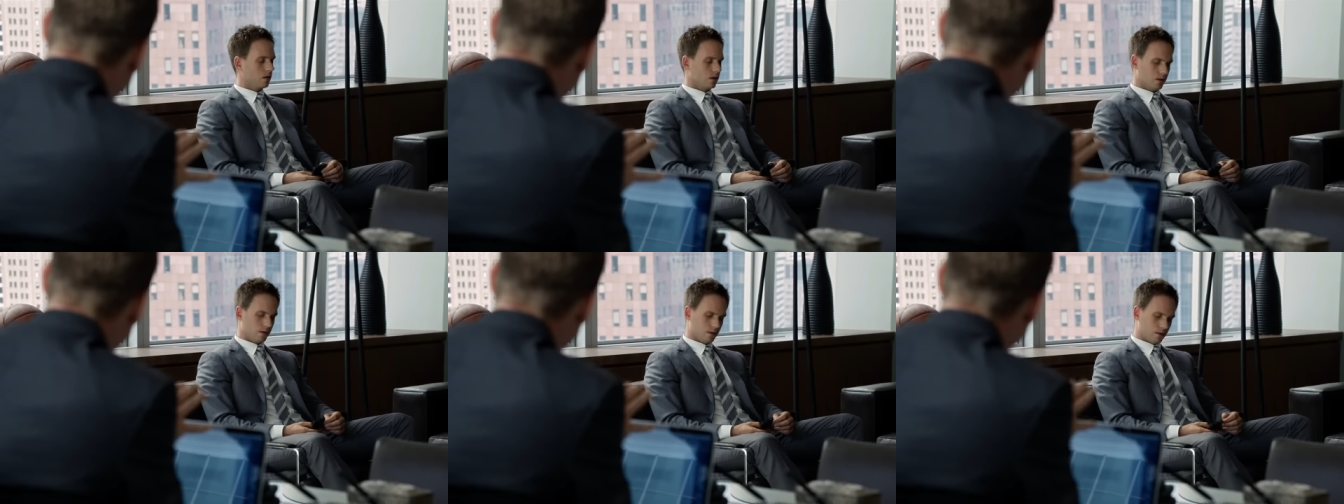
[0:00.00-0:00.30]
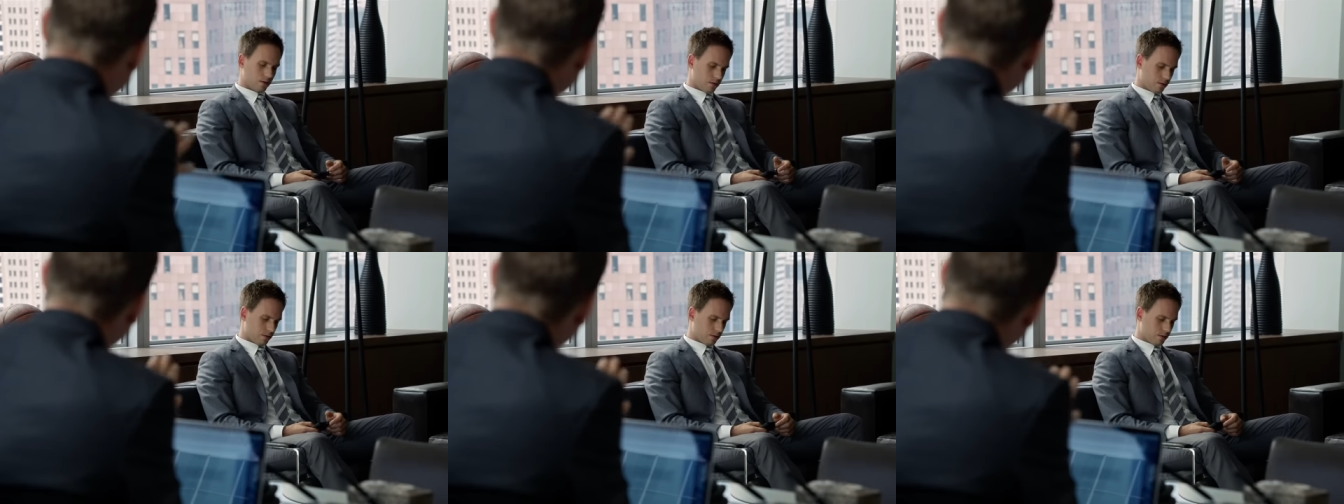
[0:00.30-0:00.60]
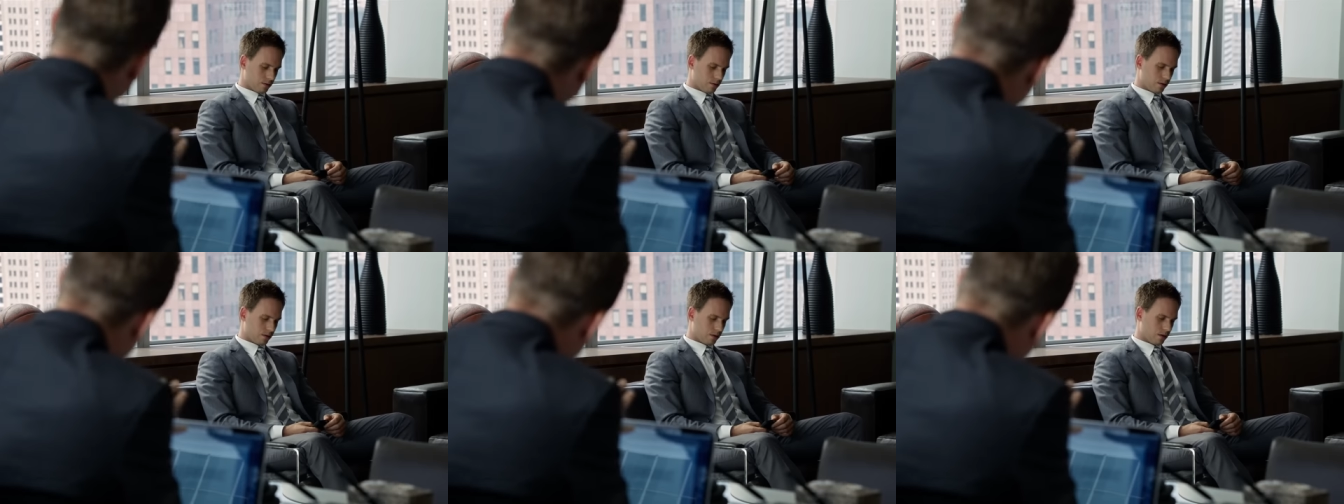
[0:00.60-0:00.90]
And the law
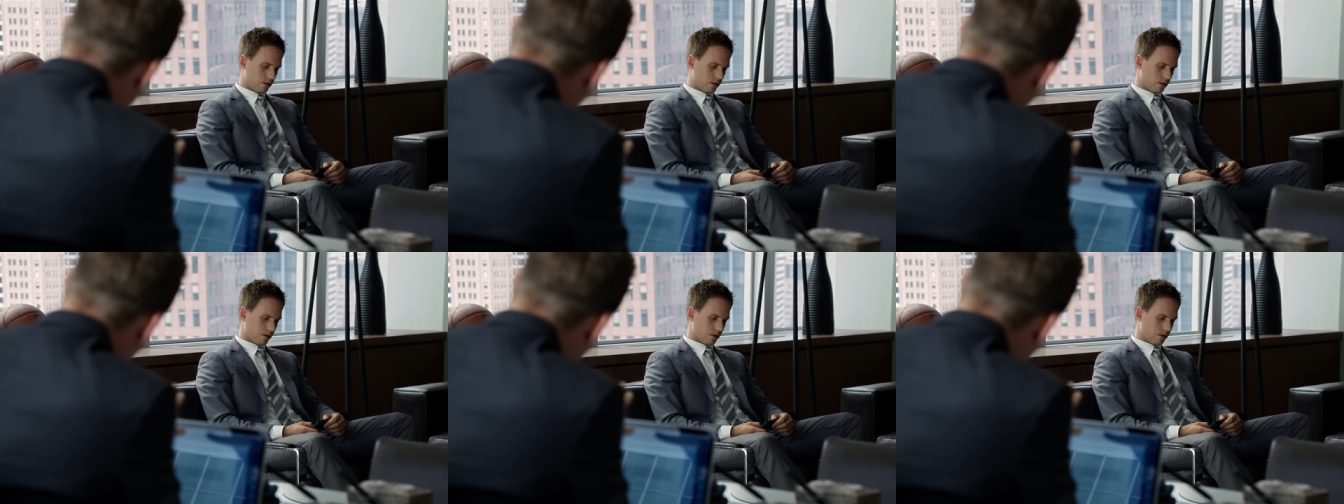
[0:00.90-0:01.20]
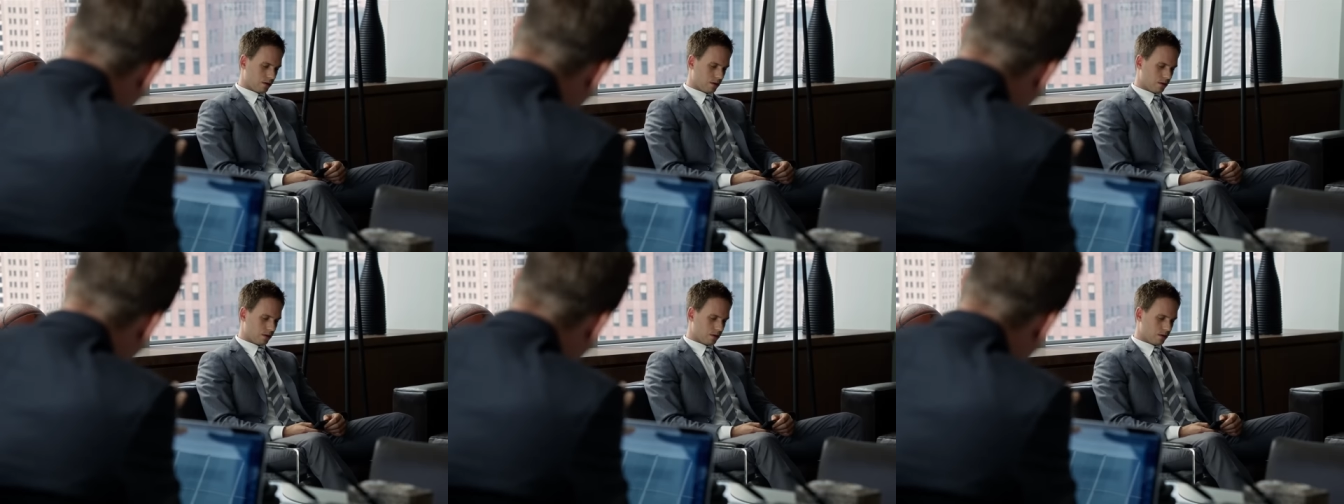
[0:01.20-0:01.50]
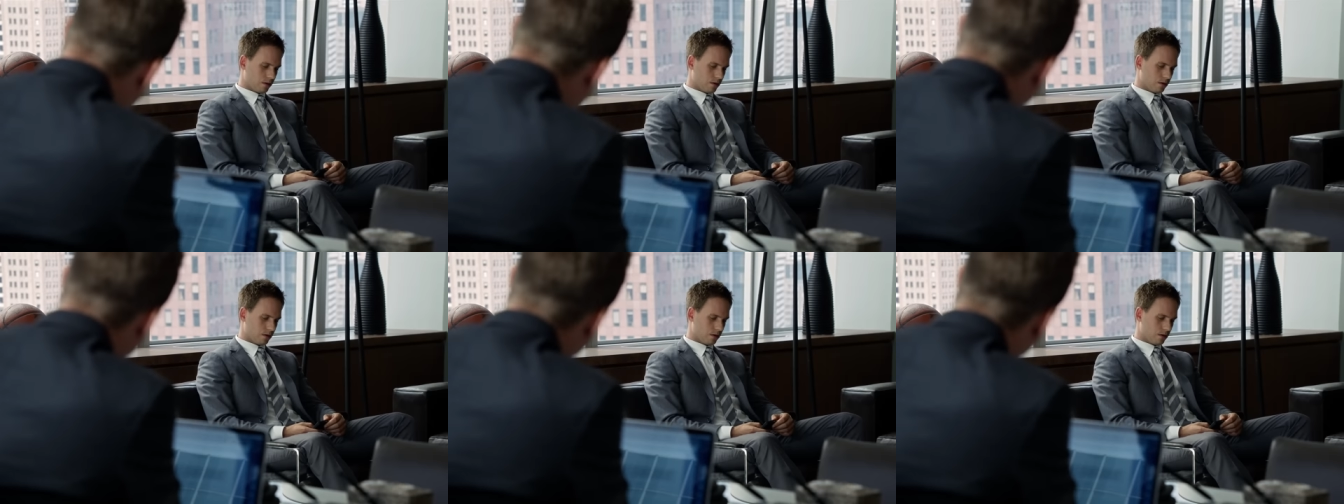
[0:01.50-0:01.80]
of the jungle
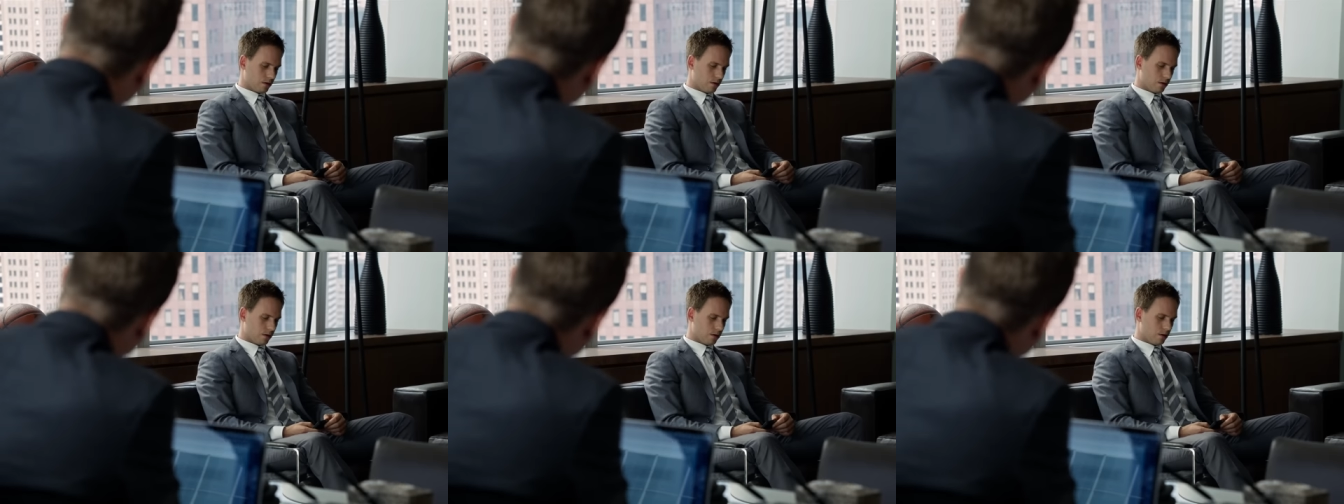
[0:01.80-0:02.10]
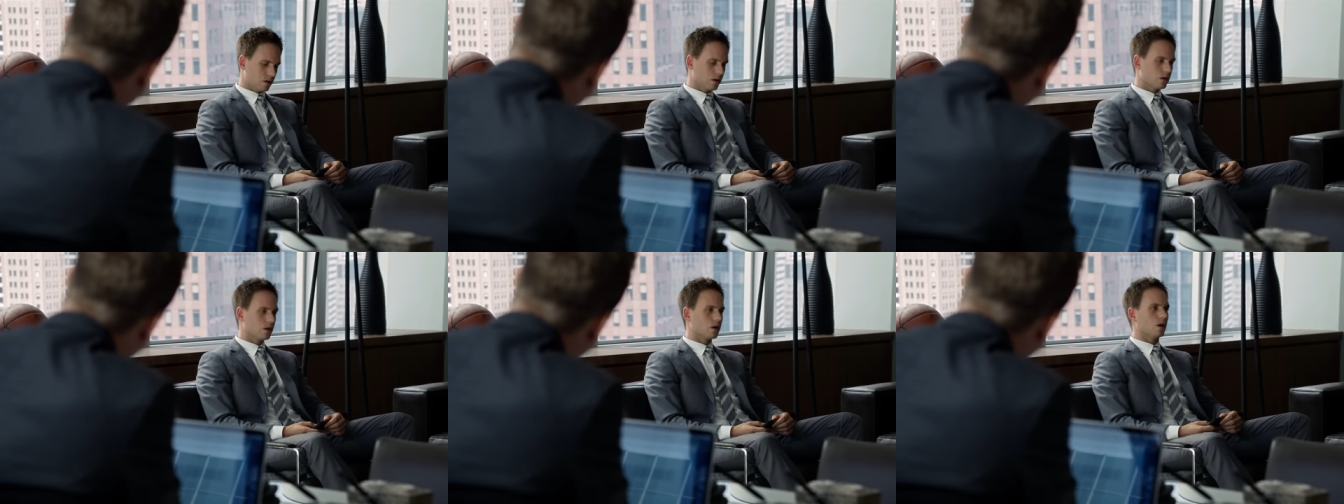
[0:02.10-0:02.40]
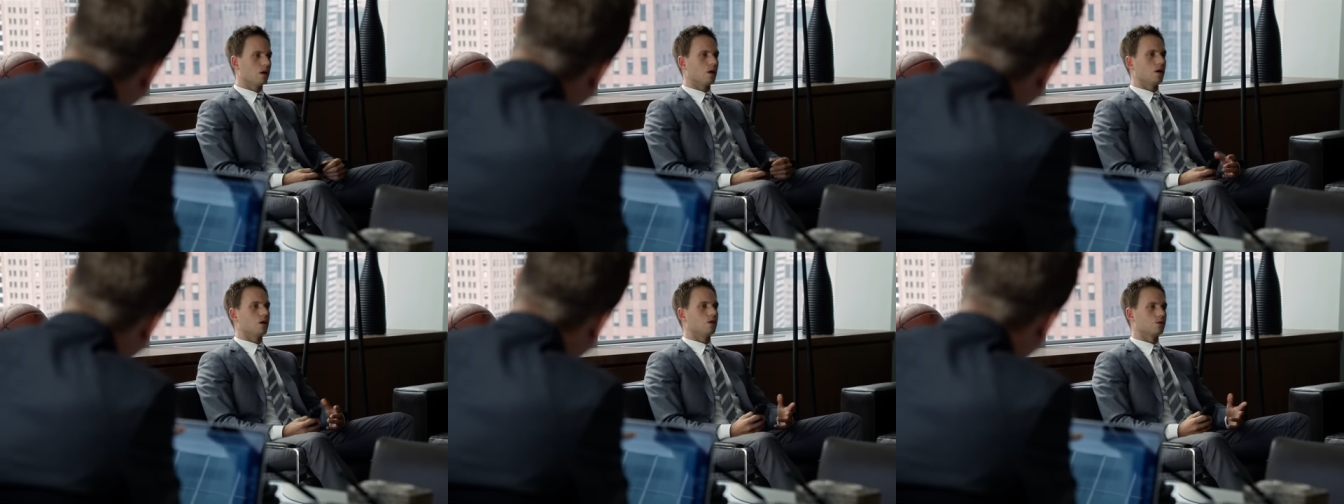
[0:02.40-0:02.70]
says the weak get
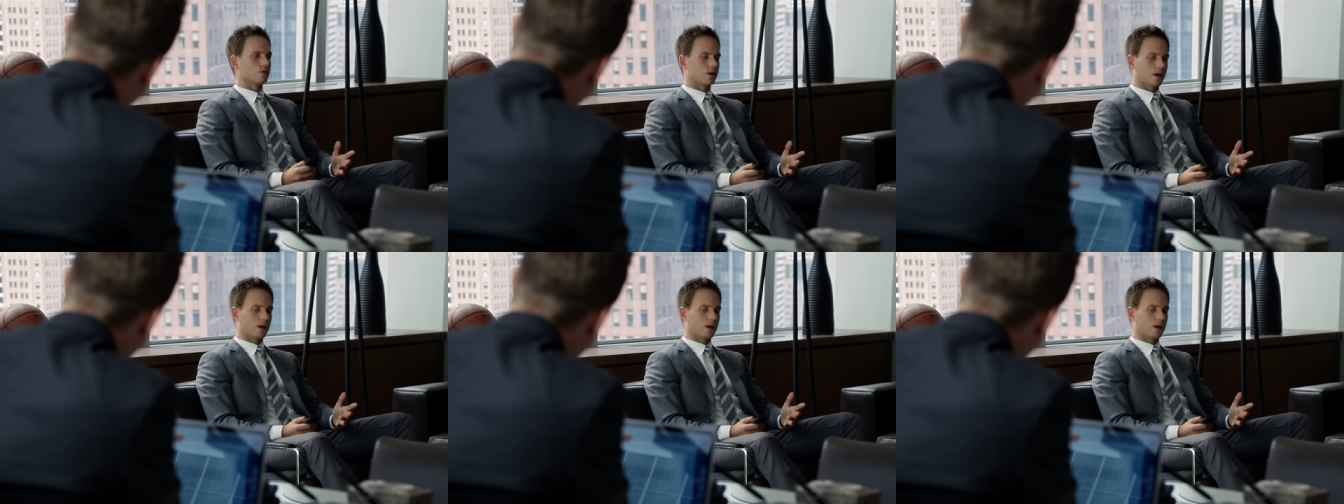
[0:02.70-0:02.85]
eaten.